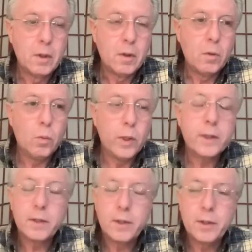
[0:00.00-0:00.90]
what
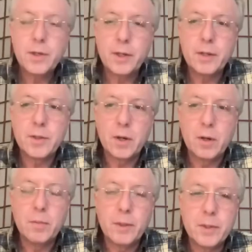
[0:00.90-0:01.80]
conditionings
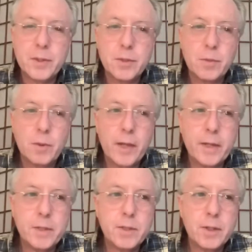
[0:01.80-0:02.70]
are, because this
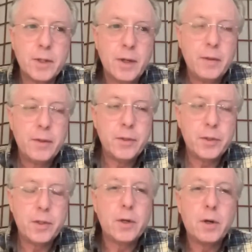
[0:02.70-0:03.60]
relates,
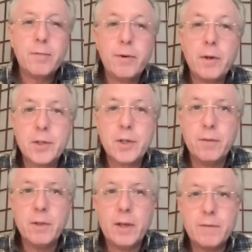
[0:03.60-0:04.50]
these are a function
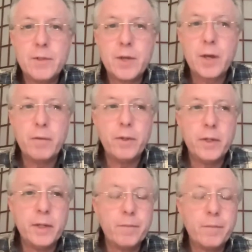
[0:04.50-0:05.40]
of the left side,
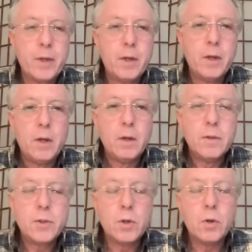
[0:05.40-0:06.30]
really.
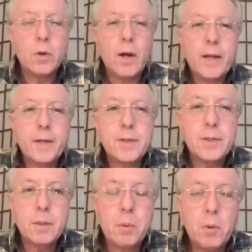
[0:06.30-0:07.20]
So I guess a
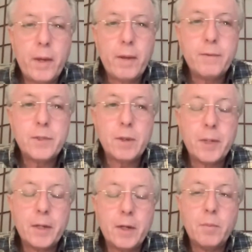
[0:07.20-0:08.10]
simple way of
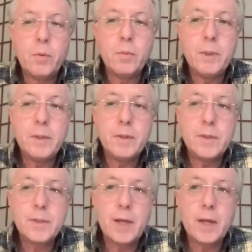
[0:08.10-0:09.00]
summing it up would be to
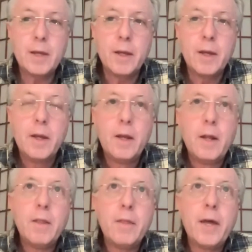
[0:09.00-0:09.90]
say
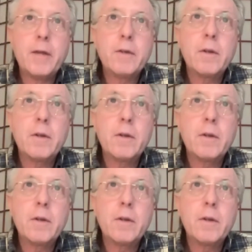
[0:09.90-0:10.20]
that